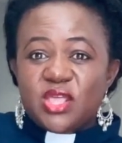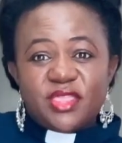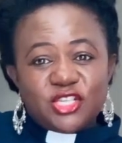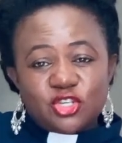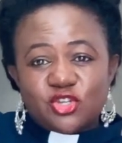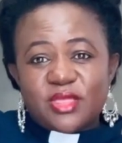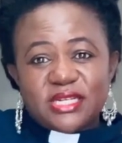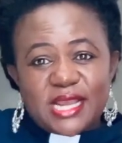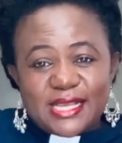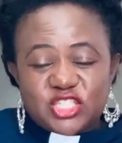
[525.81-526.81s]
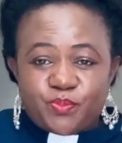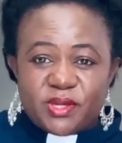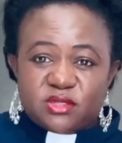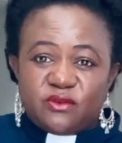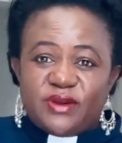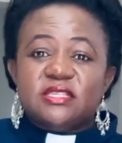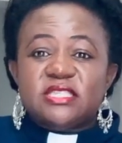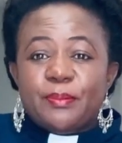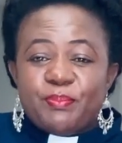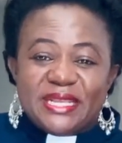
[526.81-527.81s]
there's also that aspect of
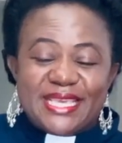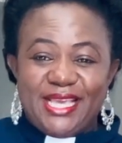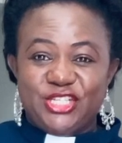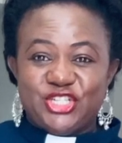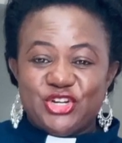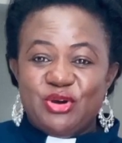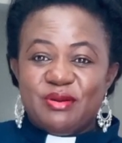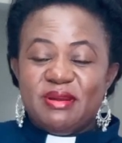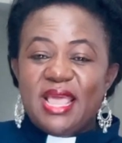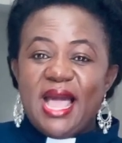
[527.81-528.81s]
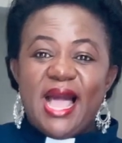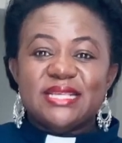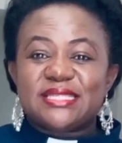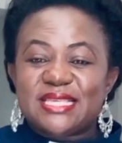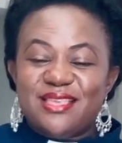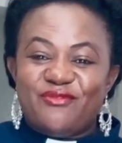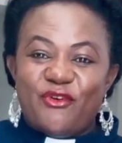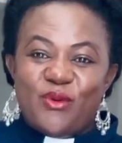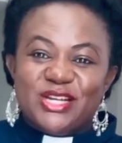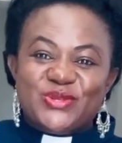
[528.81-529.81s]
supplication, asking
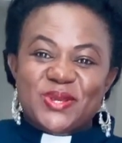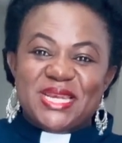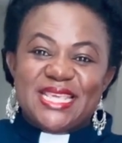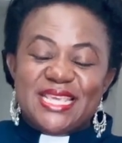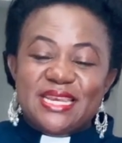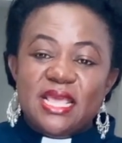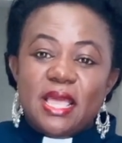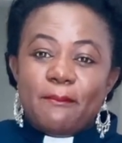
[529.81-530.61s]
for what we need.